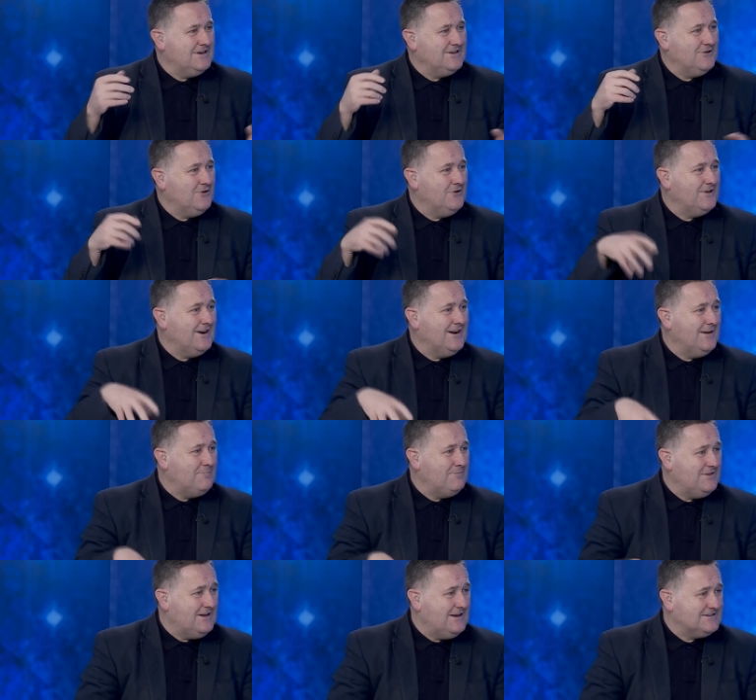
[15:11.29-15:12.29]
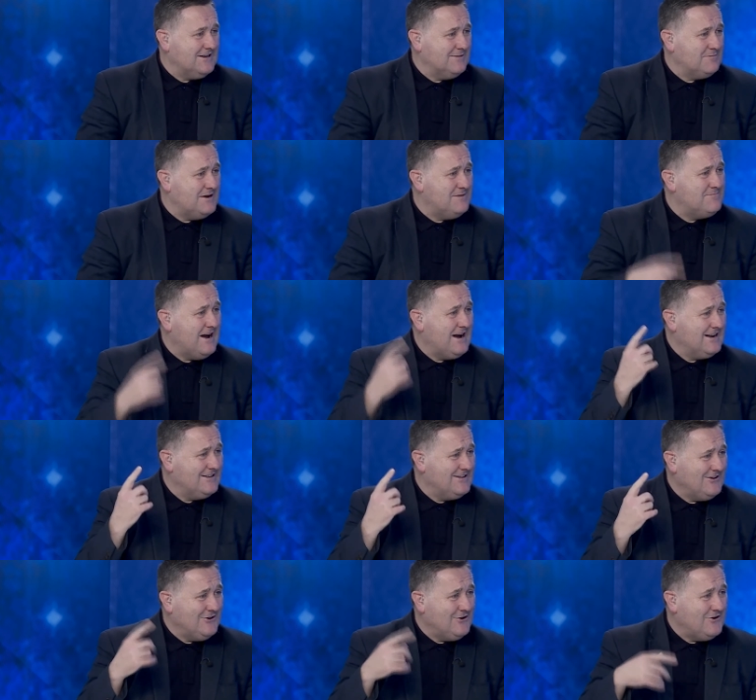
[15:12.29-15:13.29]
You know, they're in a plastic bin bag in
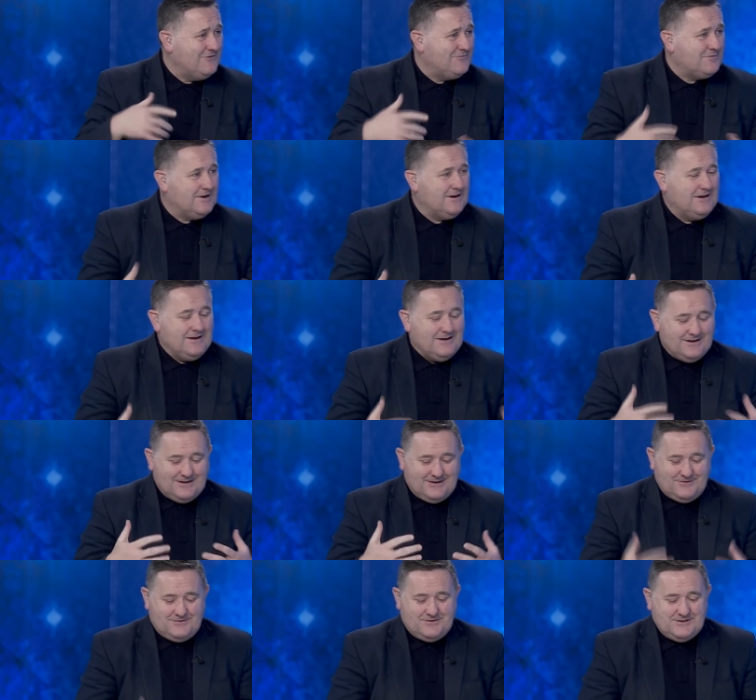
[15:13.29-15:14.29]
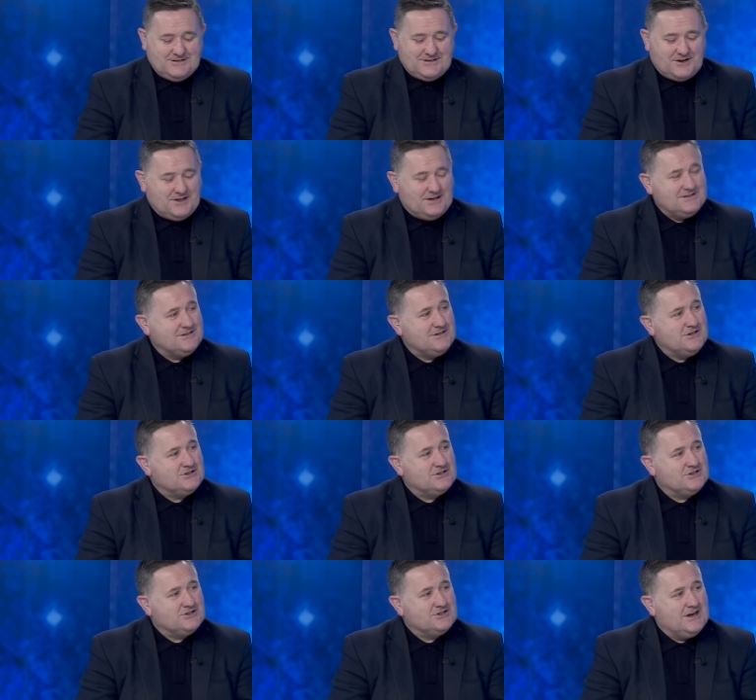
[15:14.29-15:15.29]
the loft. But you know, these are things that you
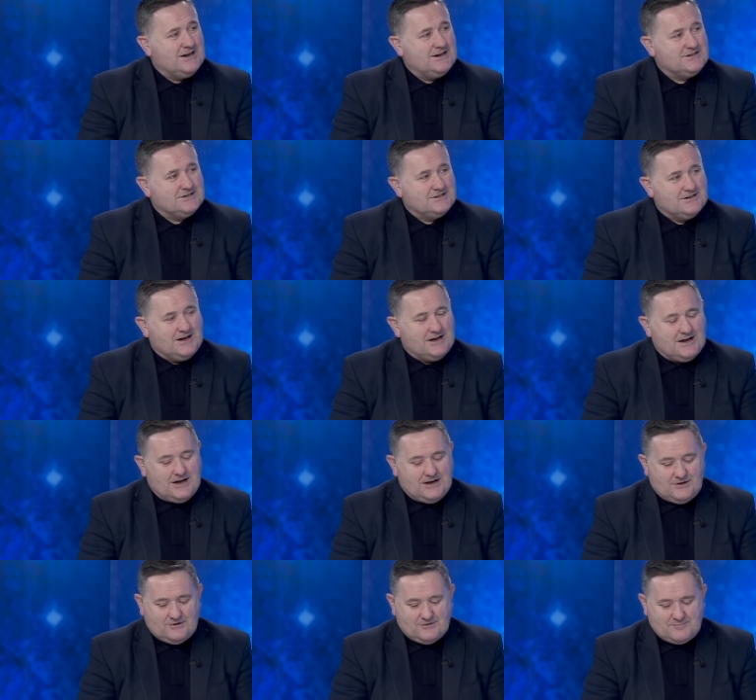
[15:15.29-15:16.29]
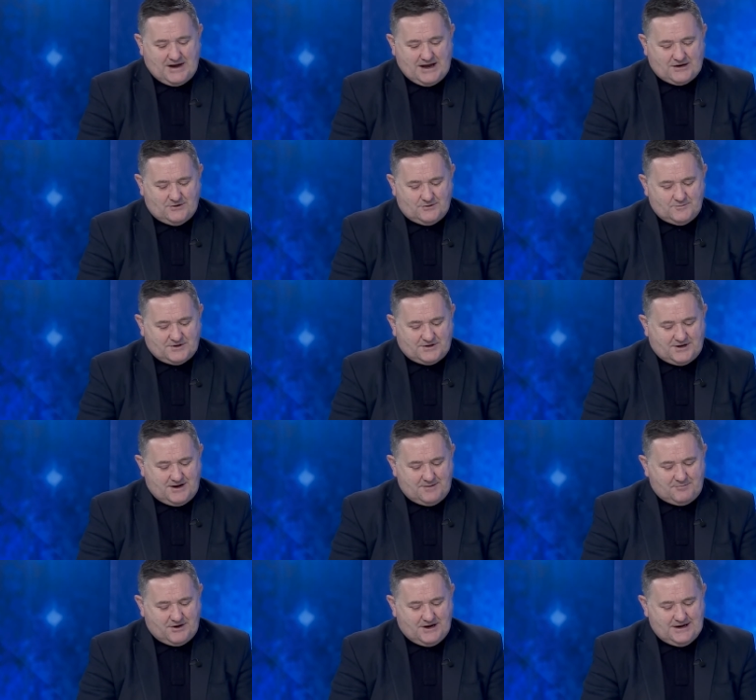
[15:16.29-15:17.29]
should cherish and look back on with
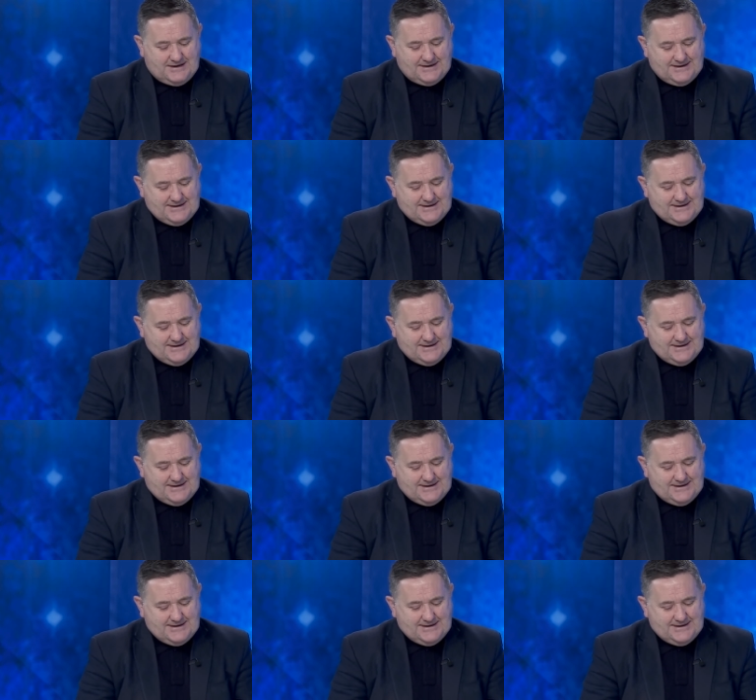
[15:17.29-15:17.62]
great pride.